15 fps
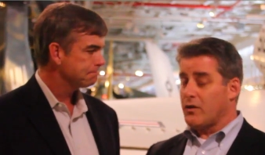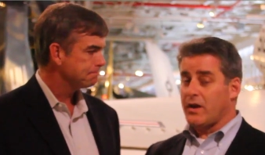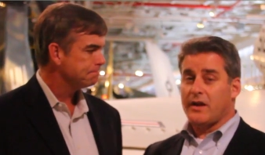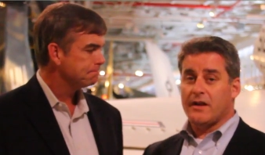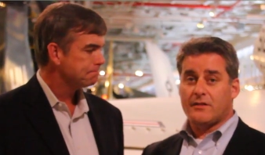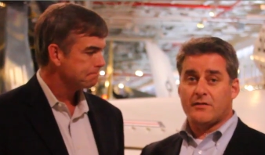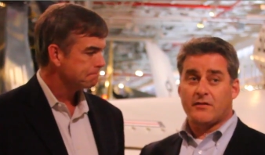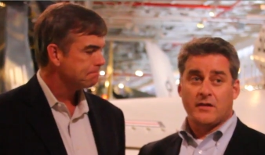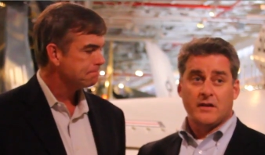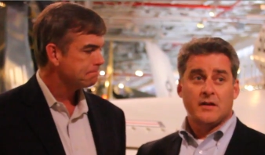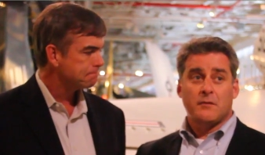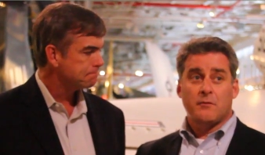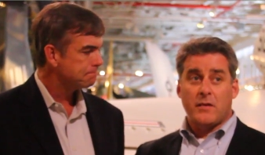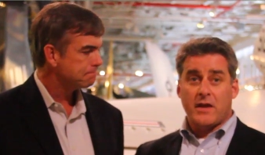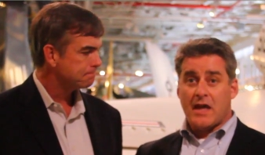Speaker 1: right. It's
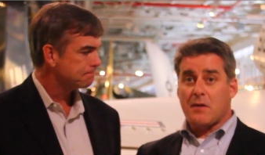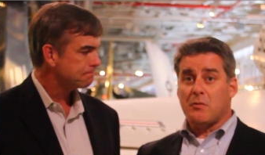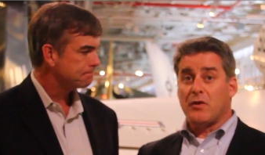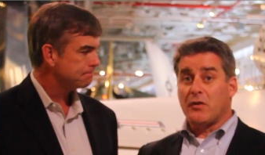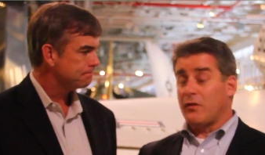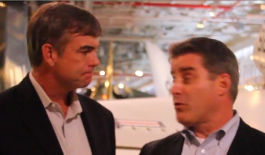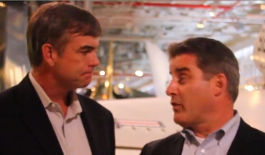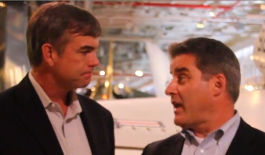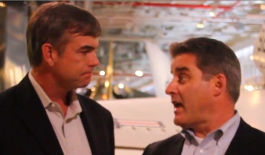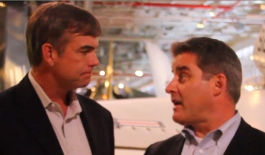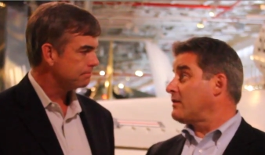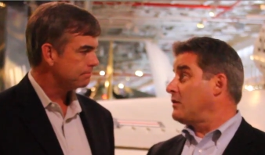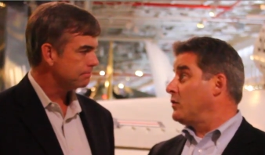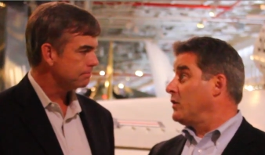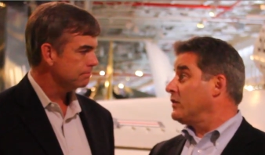being able to
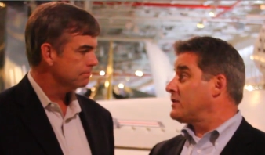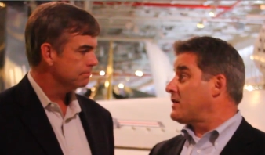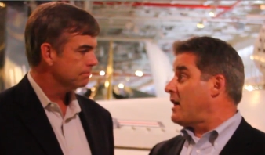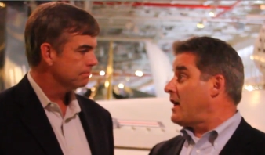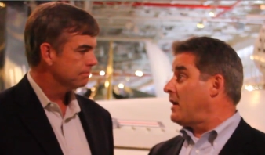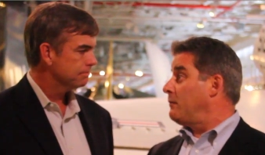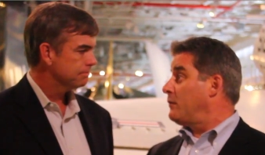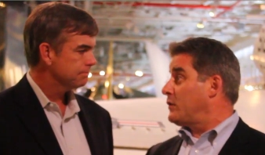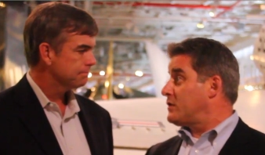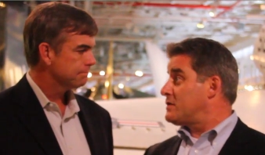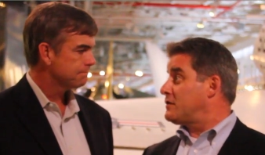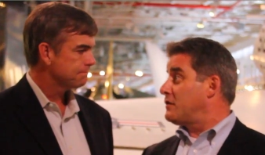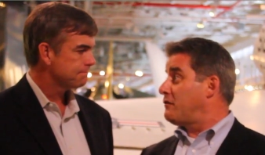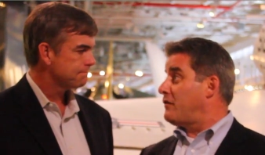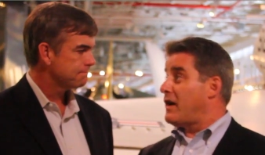react in real time,
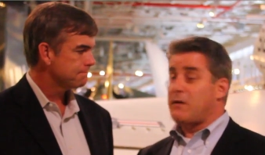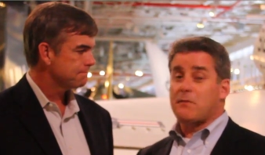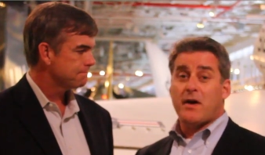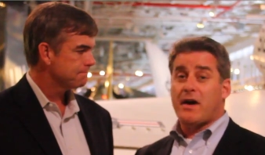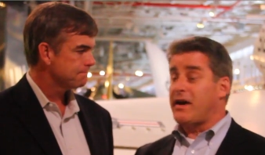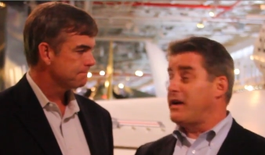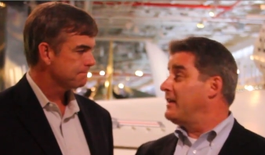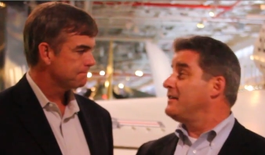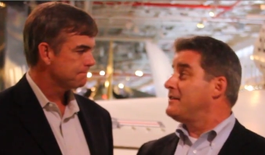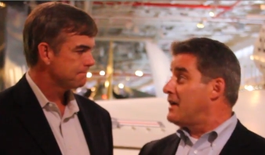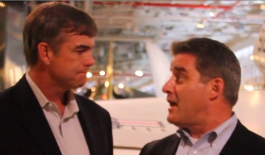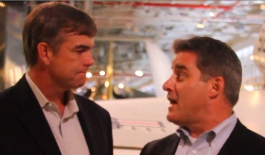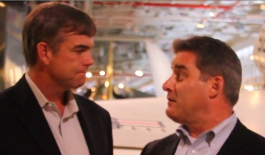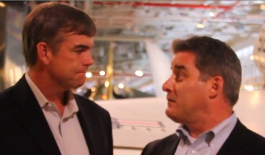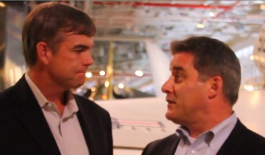which is defined by in
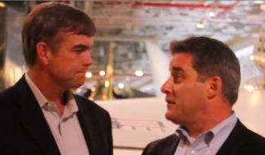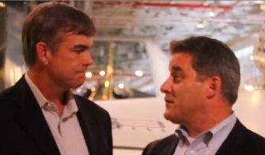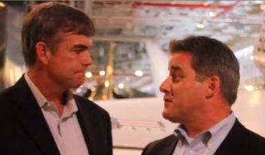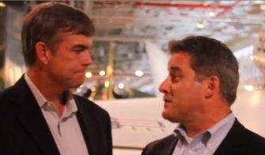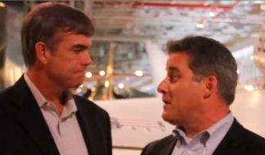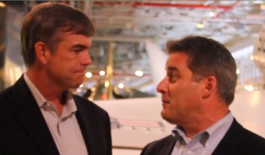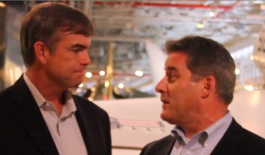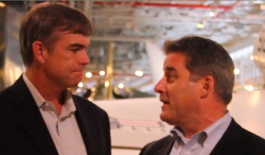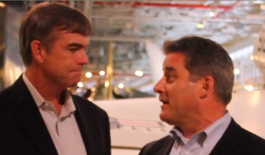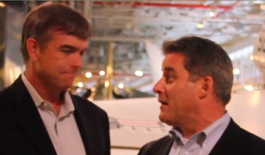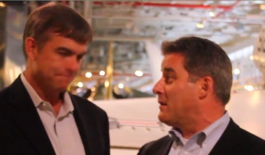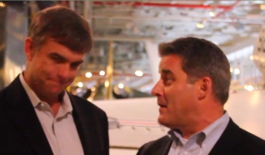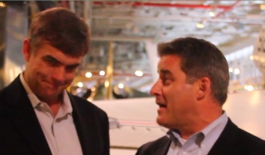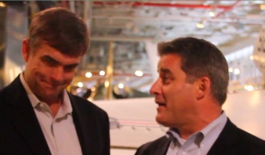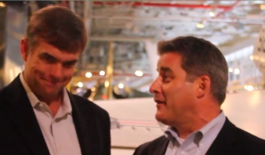time to do
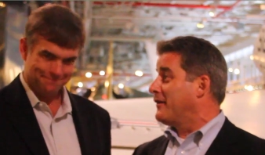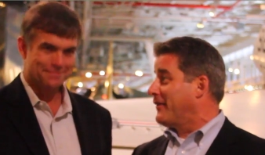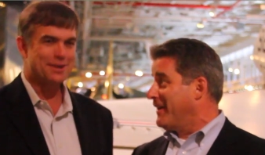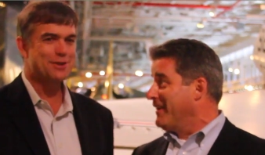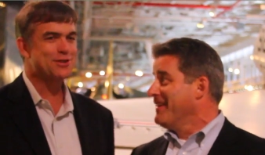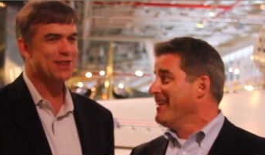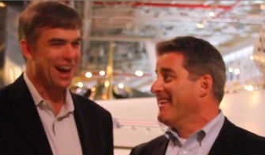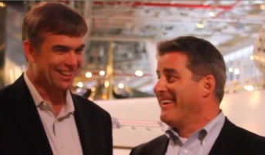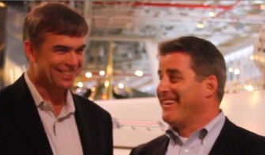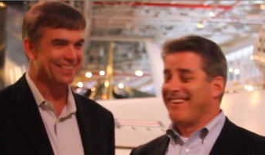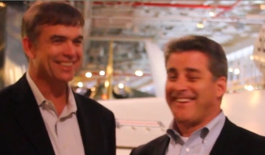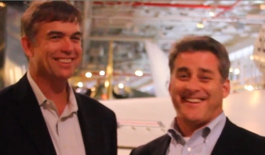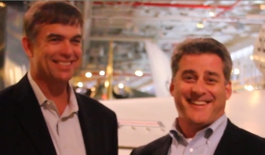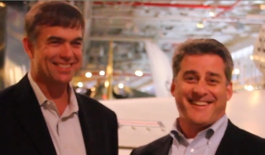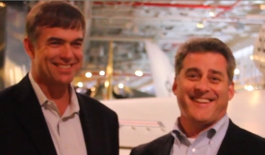something about it, right?
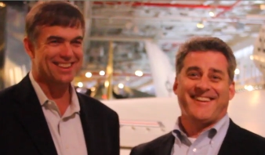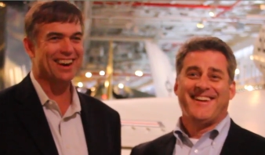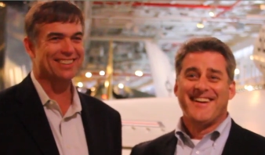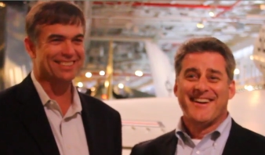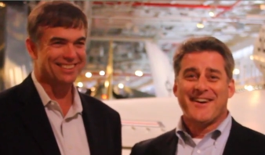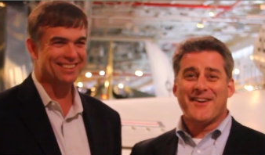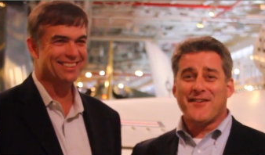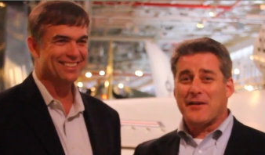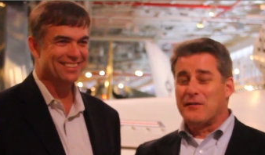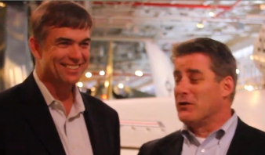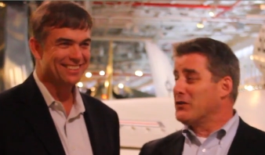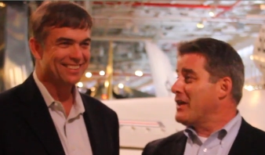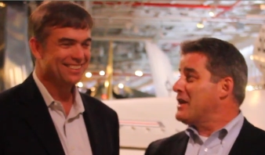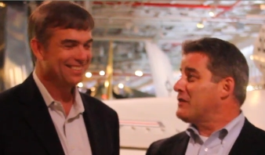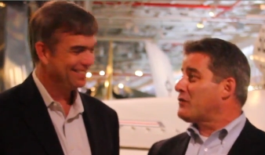Exactly,
Speaker 2: exactly. All
Speaker 1: right,
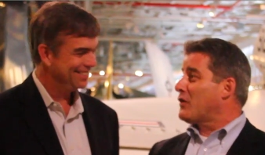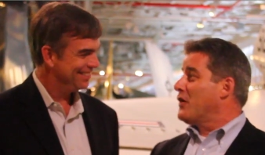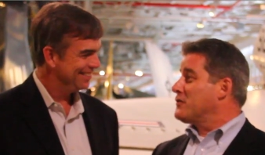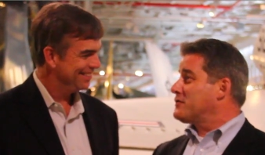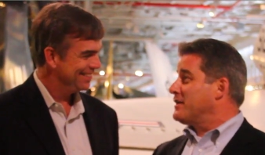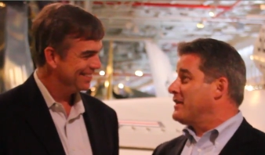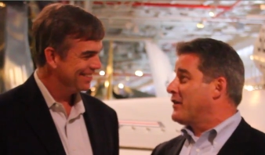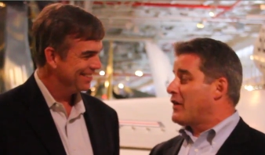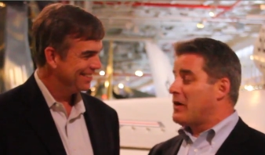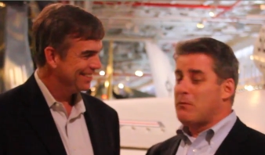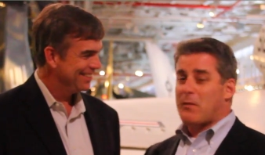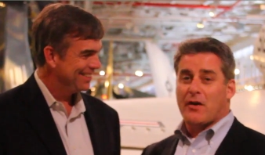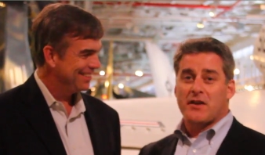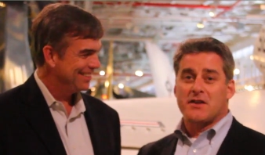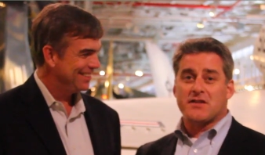well, thanks for hosting a
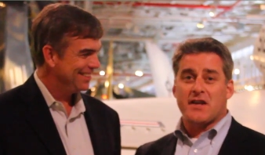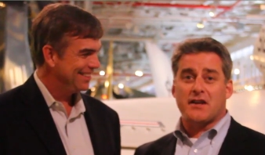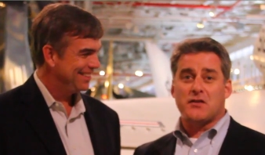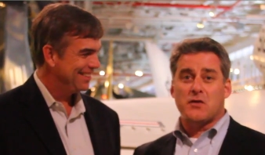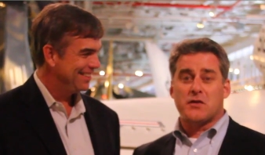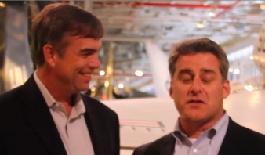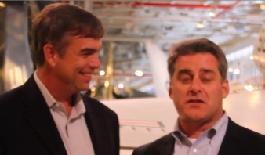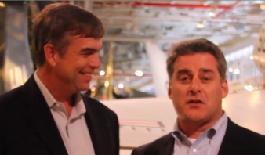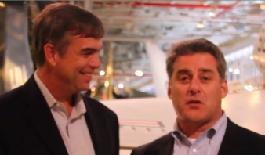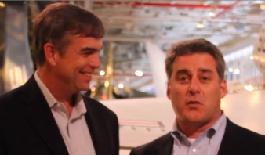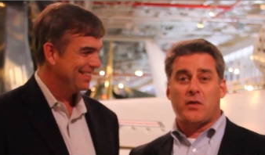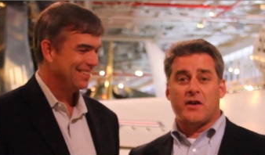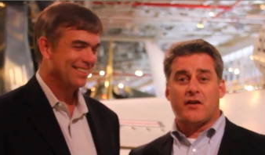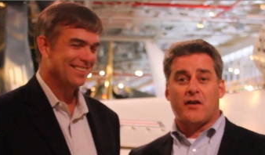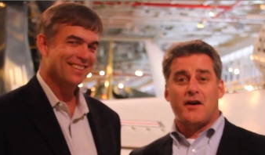great party. Jack Norris here.
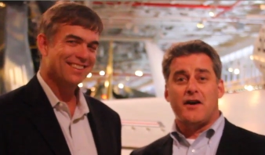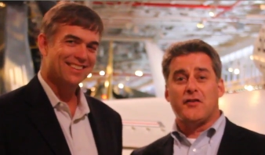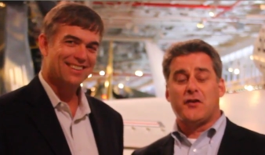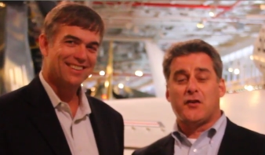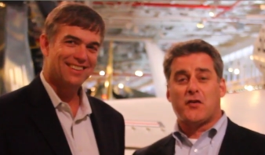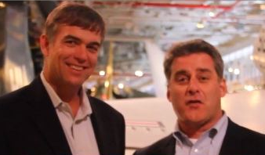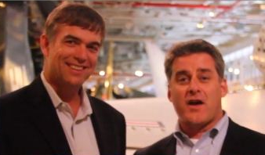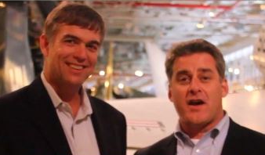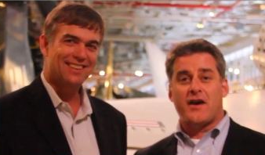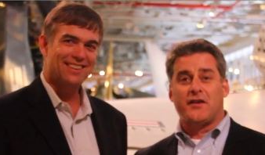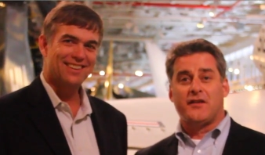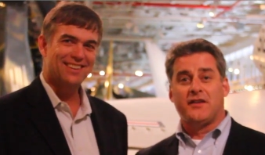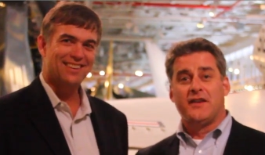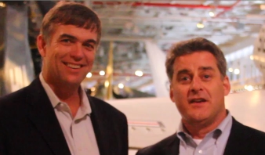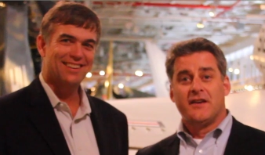We are on the
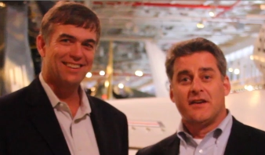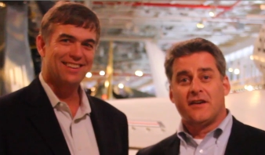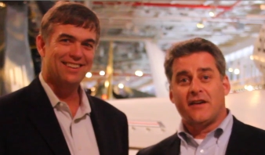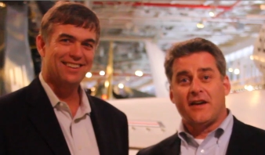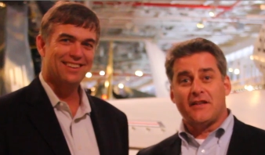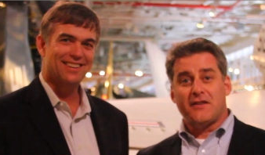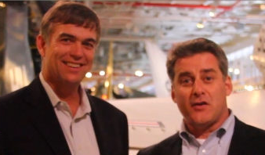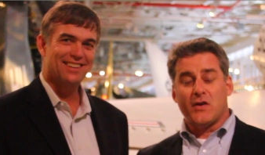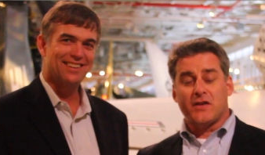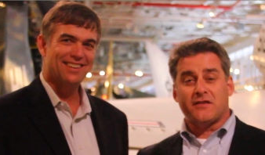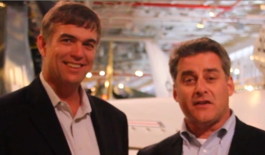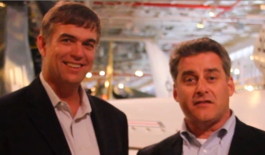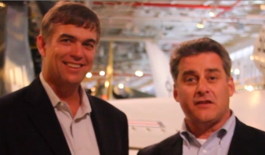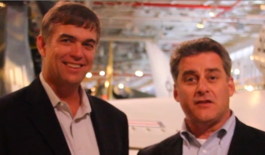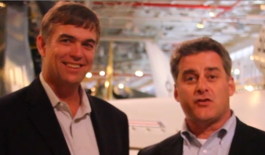ground uh, at the U
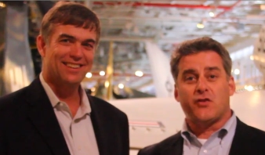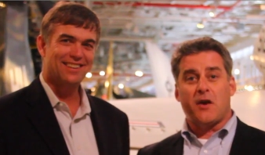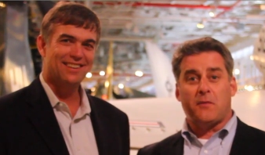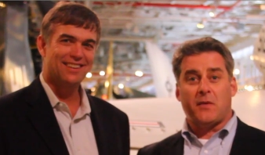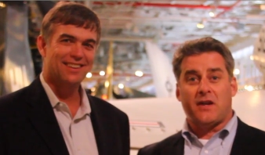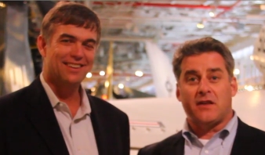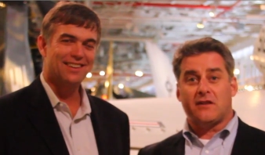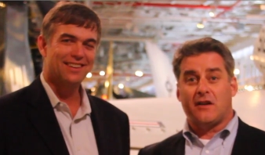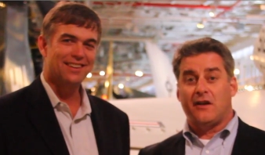S S Intrepid at the